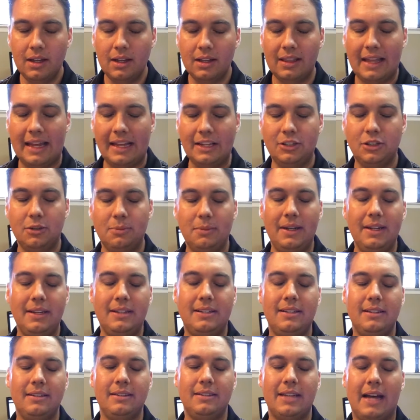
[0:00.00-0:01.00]
Like so many
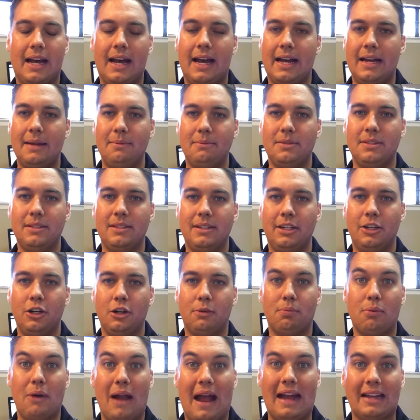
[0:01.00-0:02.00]
times in
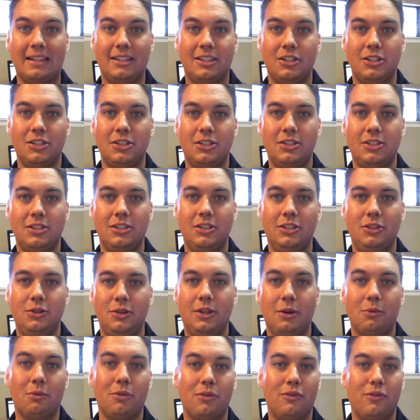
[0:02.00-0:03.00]
your practice, you
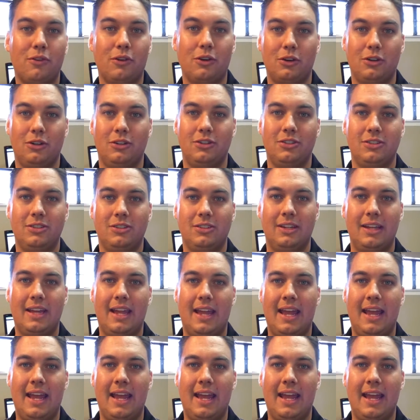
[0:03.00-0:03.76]
get referrals,